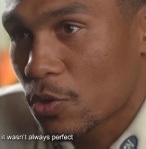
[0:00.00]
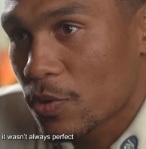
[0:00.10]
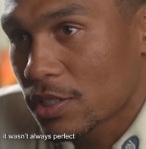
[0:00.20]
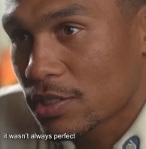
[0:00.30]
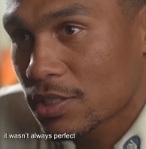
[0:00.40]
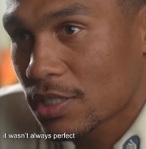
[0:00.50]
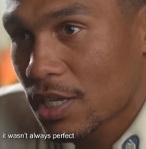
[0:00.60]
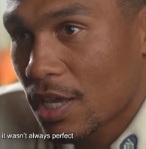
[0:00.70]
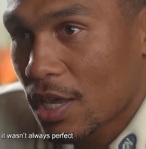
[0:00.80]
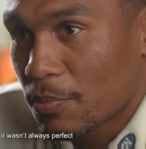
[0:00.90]
always
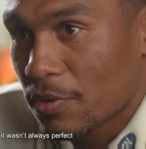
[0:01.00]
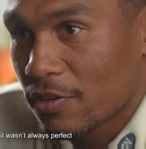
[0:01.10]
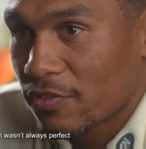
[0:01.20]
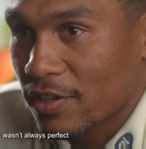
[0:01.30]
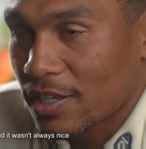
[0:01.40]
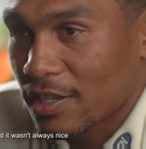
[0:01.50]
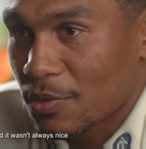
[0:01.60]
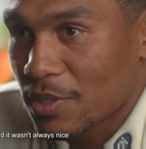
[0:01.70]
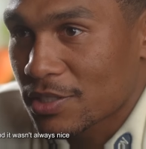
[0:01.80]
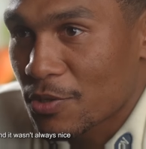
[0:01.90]
perfect and
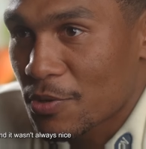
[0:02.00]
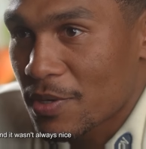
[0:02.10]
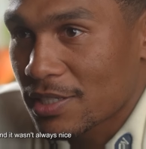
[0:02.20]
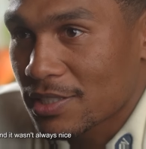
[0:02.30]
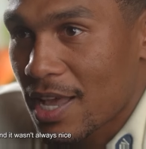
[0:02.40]
it wasn't always